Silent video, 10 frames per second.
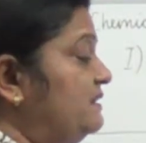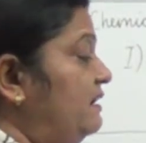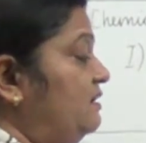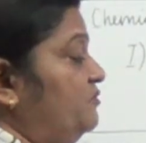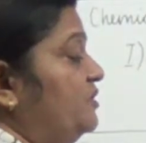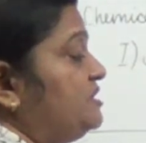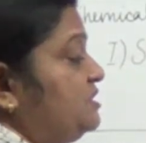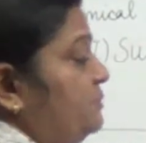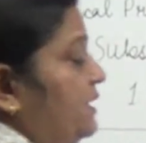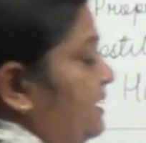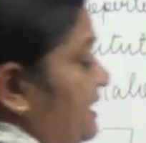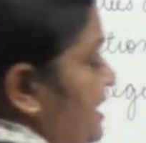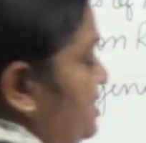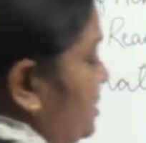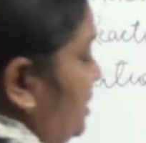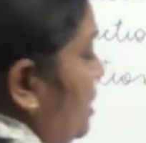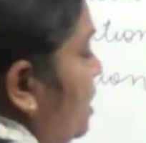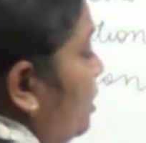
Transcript: a reversible reaction.